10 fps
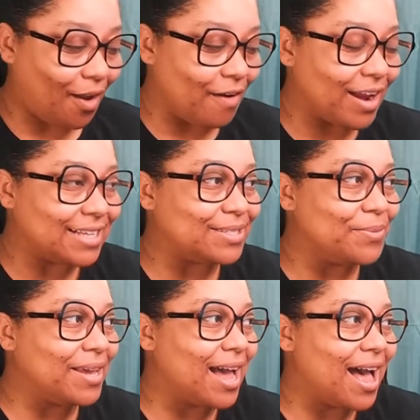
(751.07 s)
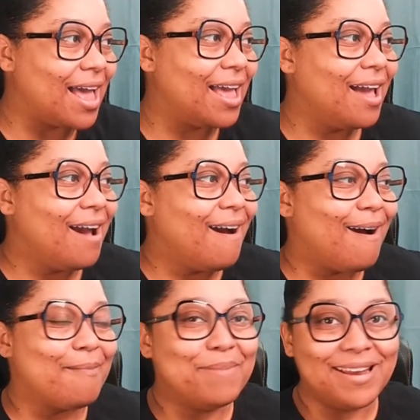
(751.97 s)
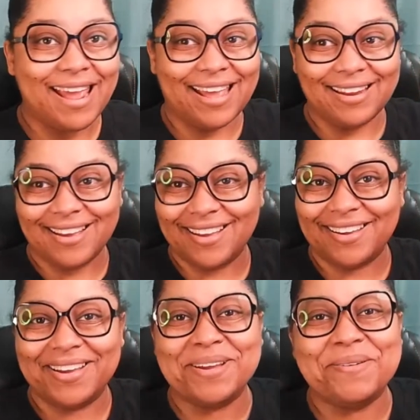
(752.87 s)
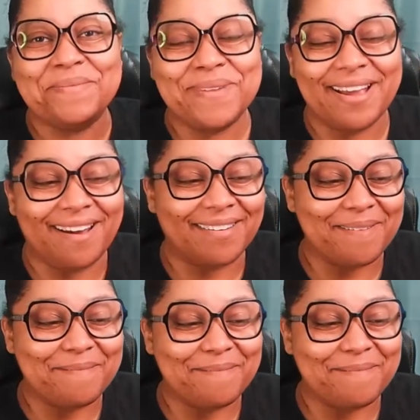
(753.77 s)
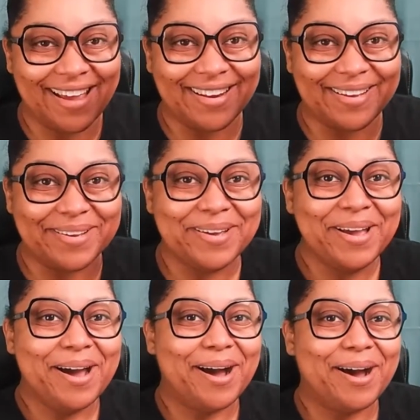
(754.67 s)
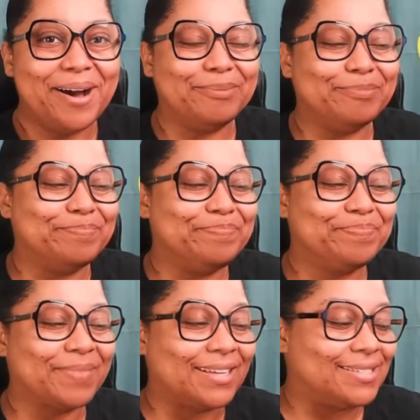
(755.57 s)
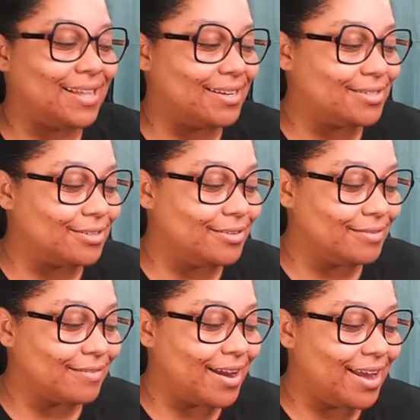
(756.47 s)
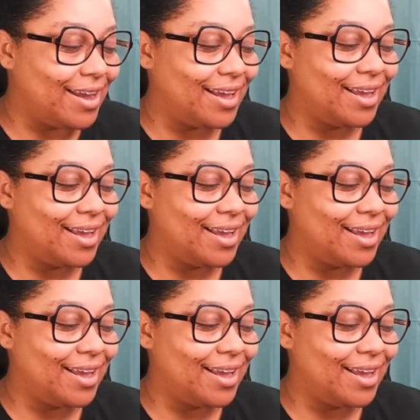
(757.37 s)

All right, so we got our banana. We got our banana slicer, right?